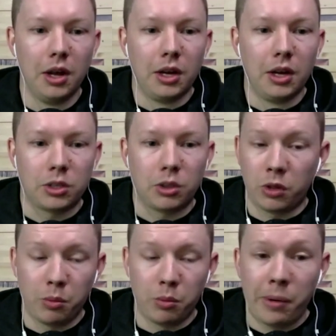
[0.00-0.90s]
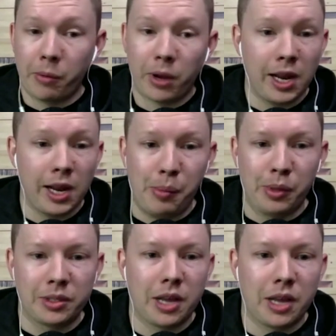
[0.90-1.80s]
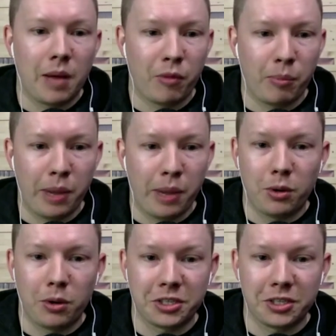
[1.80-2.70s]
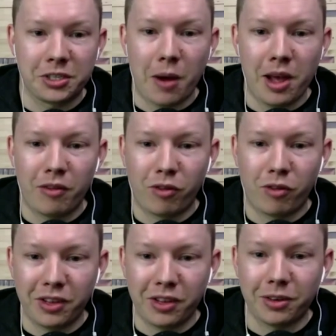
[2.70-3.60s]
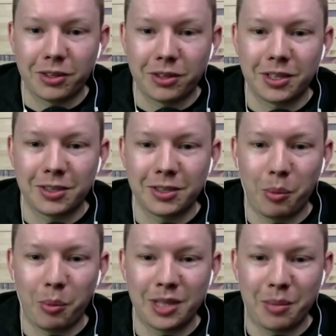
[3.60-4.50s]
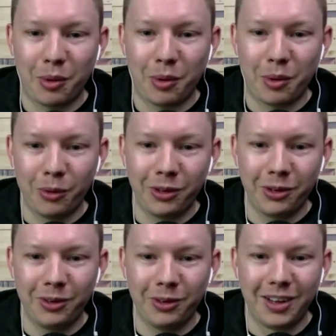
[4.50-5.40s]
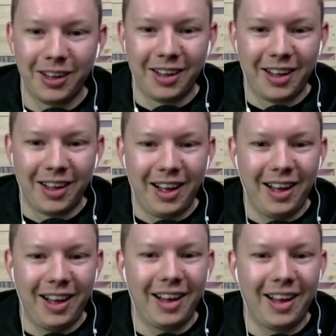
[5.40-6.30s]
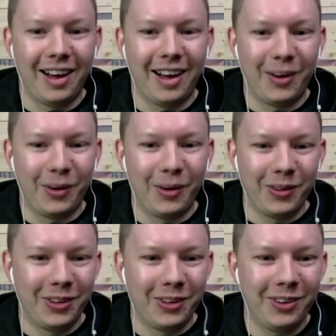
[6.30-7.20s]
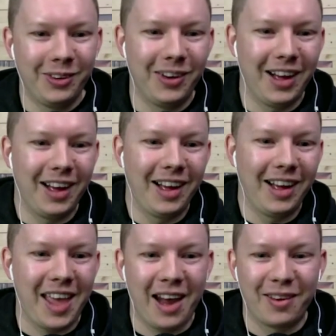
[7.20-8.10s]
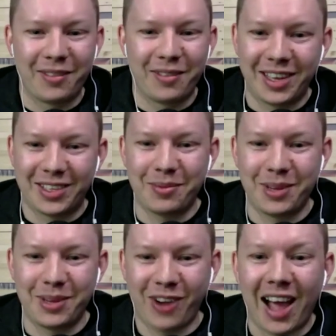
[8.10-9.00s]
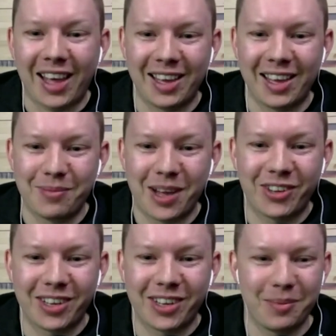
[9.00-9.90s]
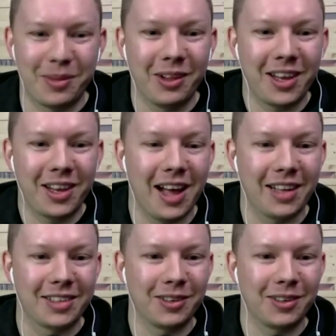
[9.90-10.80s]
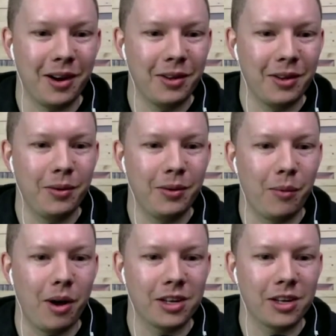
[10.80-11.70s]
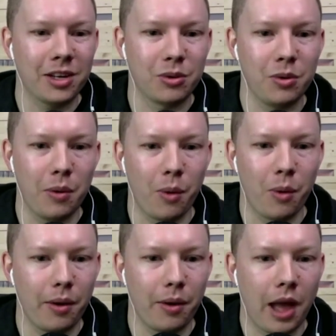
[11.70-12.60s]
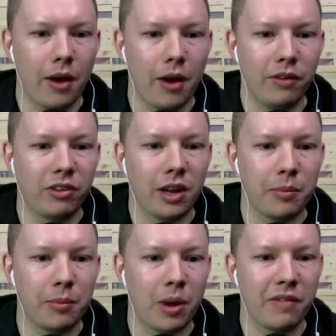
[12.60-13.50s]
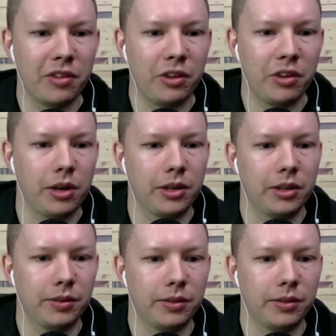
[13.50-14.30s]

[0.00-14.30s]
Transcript: So the moment we're getting people signing up for paid courses, now we have revenue. So this opens up a whole new uh, a whole new uh, can of things to be tracking and metrics to be looking at. So why don't you uh, walk us through wh- how you set up the revenue here and